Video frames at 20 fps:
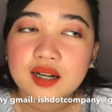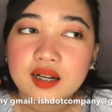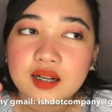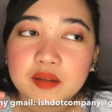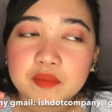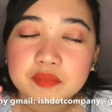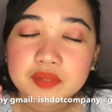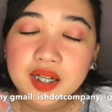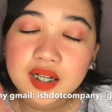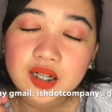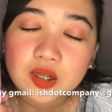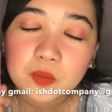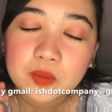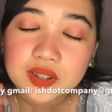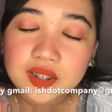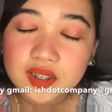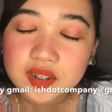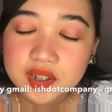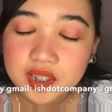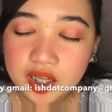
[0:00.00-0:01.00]

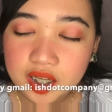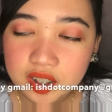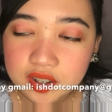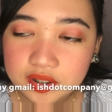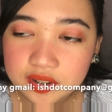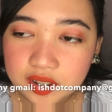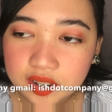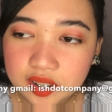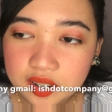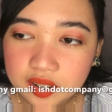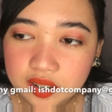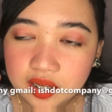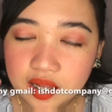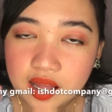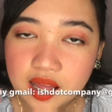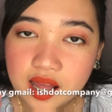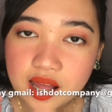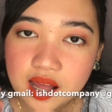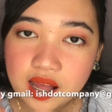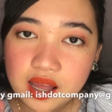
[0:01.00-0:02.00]
gagawa lang tayo ng
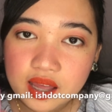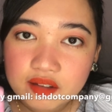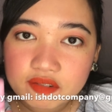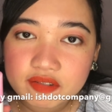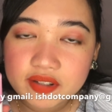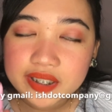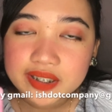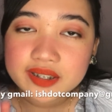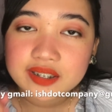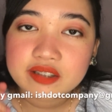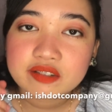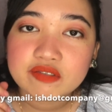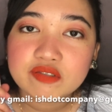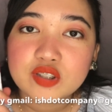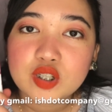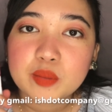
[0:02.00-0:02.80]
effective